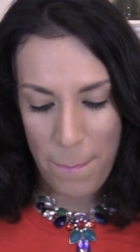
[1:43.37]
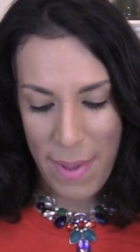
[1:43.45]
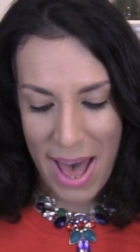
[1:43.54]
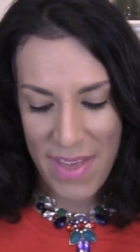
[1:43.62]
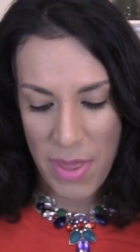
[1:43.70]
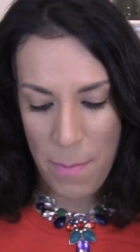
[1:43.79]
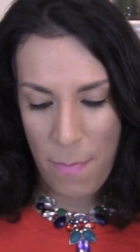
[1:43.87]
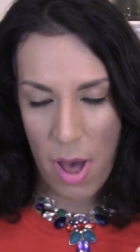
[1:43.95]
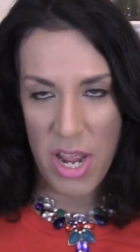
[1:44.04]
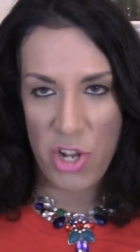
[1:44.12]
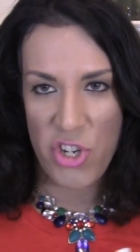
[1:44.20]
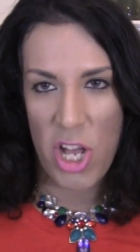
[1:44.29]
bath, and
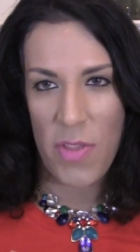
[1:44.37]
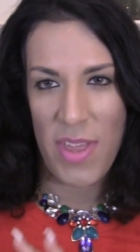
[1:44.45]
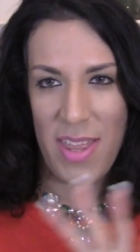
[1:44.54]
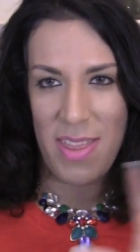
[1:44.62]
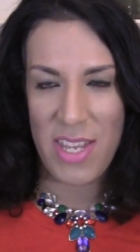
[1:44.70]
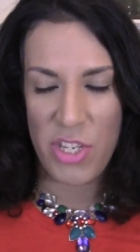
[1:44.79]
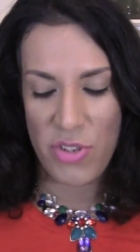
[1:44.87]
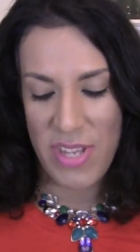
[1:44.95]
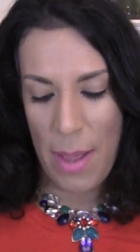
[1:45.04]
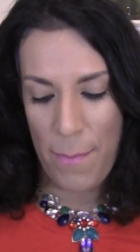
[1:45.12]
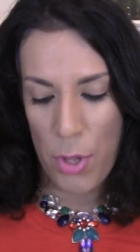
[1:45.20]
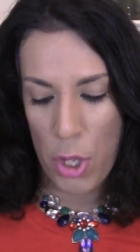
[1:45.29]
body gel. These are
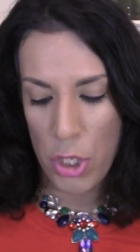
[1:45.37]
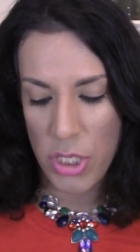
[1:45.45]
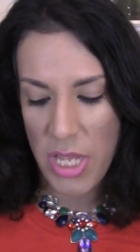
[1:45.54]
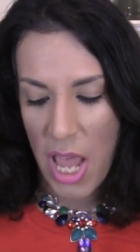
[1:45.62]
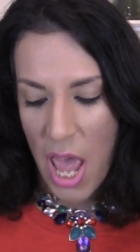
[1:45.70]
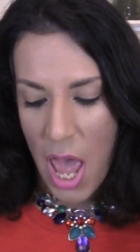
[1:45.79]
samples.